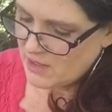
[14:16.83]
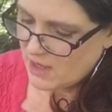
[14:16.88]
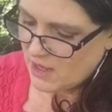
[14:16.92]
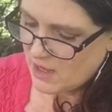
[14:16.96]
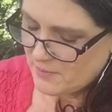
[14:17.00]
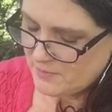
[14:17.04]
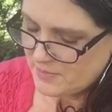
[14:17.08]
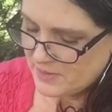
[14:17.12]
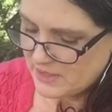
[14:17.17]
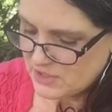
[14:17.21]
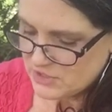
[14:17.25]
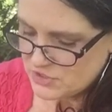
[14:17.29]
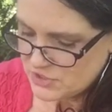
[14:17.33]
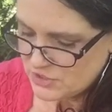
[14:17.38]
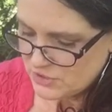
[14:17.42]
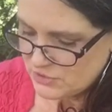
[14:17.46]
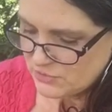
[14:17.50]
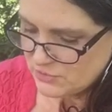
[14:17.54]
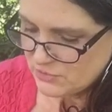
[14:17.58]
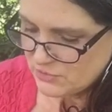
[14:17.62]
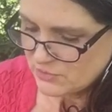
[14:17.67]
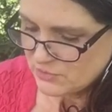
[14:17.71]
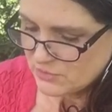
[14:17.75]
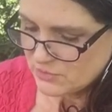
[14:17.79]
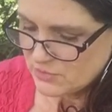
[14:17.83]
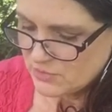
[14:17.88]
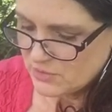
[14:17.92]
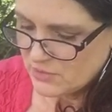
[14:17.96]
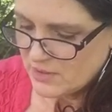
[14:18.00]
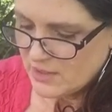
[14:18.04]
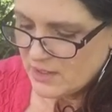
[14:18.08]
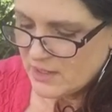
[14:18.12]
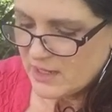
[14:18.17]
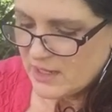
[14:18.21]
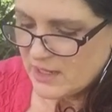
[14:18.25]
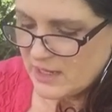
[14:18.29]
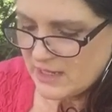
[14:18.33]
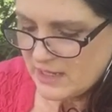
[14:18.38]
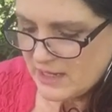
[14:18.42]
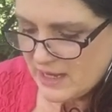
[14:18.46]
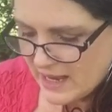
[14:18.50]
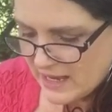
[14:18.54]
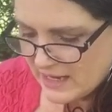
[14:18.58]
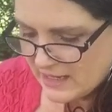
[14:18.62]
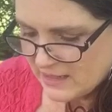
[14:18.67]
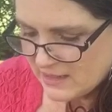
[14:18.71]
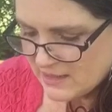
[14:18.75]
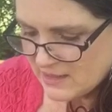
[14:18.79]
copy it too and
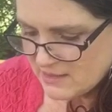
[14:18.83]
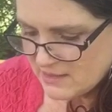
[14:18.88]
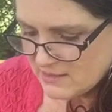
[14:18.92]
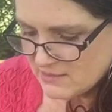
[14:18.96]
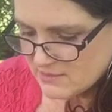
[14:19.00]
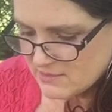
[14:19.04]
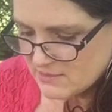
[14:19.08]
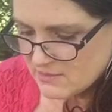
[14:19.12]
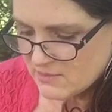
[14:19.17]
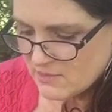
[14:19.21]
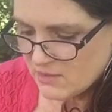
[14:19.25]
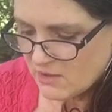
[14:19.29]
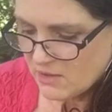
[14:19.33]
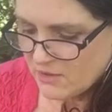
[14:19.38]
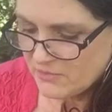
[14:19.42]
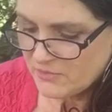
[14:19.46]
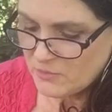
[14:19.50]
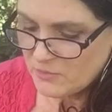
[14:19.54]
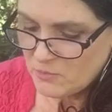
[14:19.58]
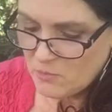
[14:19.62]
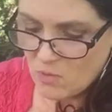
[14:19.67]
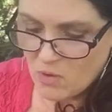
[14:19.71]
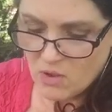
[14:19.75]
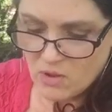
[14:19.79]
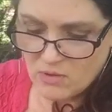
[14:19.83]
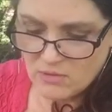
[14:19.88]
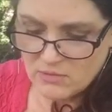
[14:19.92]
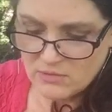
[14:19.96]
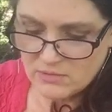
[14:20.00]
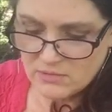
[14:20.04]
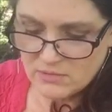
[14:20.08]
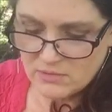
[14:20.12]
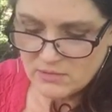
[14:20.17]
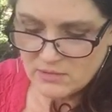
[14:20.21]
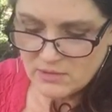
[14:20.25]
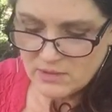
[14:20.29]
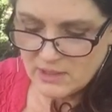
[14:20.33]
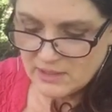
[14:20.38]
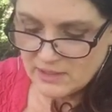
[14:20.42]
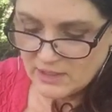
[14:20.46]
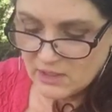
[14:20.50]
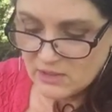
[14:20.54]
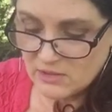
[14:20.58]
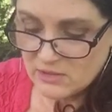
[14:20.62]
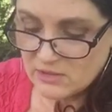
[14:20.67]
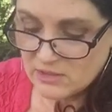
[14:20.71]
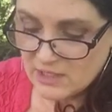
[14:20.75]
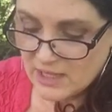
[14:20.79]
hang it on the wall in
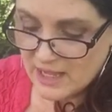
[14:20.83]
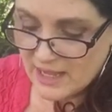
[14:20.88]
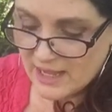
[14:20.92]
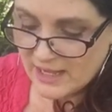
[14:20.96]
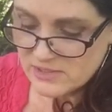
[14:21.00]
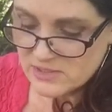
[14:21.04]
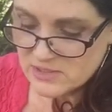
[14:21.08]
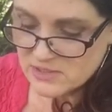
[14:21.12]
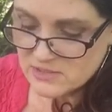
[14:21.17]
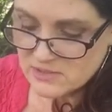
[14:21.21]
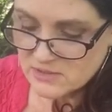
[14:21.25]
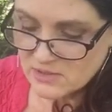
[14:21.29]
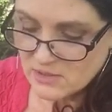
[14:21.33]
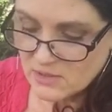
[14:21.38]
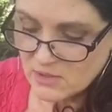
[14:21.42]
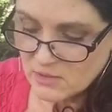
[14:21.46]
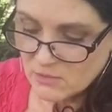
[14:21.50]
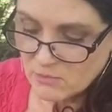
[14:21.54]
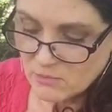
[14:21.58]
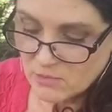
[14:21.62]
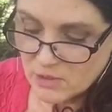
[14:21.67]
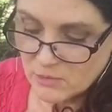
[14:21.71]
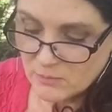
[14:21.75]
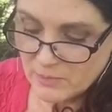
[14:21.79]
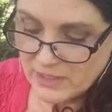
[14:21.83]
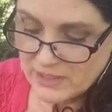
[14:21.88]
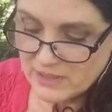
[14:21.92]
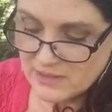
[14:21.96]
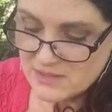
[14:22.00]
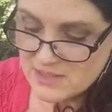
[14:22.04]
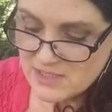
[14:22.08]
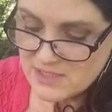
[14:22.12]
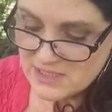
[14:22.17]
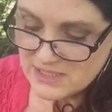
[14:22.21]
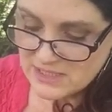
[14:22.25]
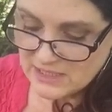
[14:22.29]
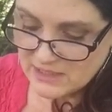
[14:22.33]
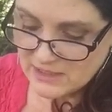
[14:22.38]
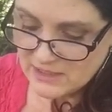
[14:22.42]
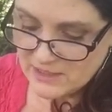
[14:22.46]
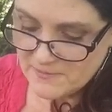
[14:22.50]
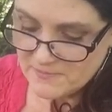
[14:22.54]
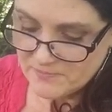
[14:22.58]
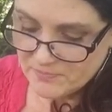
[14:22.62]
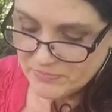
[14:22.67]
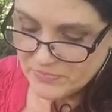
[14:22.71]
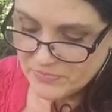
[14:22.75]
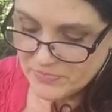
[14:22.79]
our class where we can see
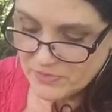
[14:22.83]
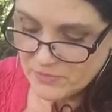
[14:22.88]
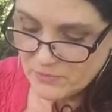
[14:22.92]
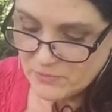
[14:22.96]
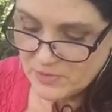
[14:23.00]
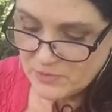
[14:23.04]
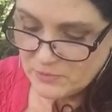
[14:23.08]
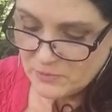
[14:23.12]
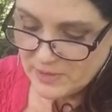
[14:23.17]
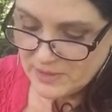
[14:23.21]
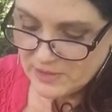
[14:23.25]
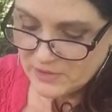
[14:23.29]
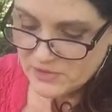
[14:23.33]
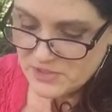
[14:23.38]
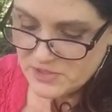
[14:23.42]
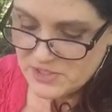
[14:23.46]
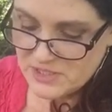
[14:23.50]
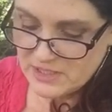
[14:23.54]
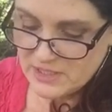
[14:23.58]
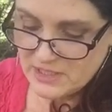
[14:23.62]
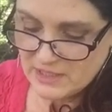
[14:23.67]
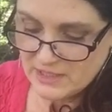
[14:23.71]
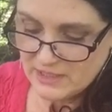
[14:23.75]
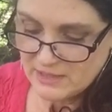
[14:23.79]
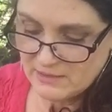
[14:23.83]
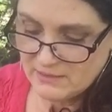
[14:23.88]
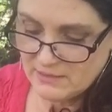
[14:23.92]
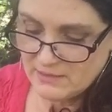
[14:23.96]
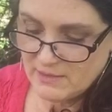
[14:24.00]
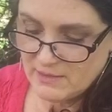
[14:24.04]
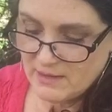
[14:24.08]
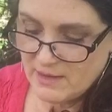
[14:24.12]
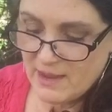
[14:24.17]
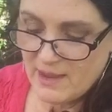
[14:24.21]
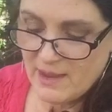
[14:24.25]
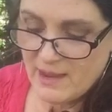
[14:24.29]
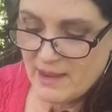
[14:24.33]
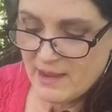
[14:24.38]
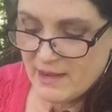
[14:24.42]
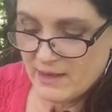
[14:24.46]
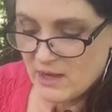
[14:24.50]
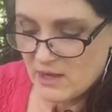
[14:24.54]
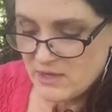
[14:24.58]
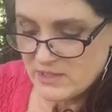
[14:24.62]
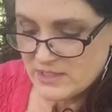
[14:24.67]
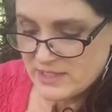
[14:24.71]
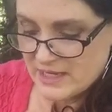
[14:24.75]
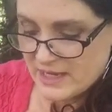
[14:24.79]
it when we are sitting at
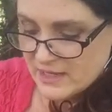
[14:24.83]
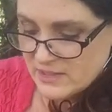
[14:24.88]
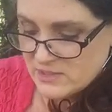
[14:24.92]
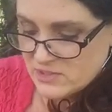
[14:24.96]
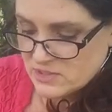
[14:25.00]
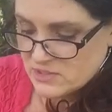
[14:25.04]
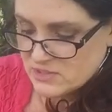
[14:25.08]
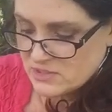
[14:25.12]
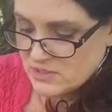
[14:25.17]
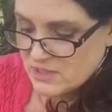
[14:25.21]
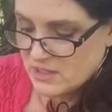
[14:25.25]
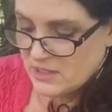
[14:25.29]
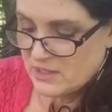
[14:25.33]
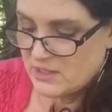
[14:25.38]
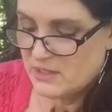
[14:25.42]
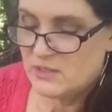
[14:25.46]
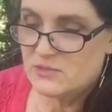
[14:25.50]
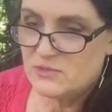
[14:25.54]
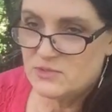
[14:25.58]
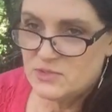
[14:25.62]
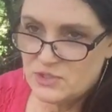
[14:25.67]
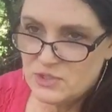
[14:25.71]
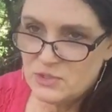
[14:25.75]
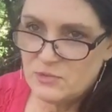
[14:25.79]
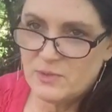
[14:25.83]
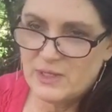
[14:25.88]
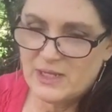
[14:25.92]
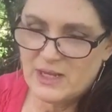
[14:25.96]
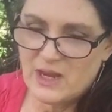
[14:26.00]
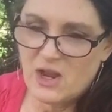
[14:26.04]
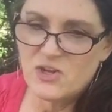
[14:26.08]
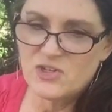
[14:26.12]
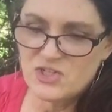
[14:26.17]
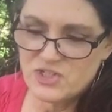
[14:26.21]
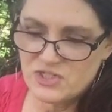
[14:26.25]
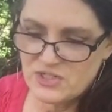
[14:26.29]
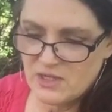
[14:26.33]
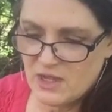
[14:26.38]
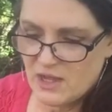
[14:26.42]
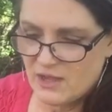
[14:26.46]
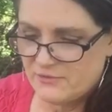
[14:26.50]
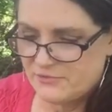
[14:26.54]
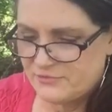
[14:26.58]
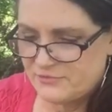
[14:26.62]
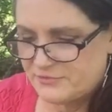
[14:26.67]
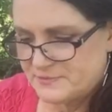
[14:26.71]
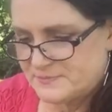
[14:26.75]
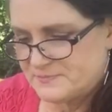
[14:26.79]
our desks doing our
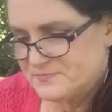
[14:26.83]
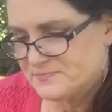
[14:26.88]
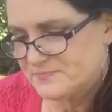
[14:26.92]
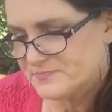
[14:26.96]
stuff.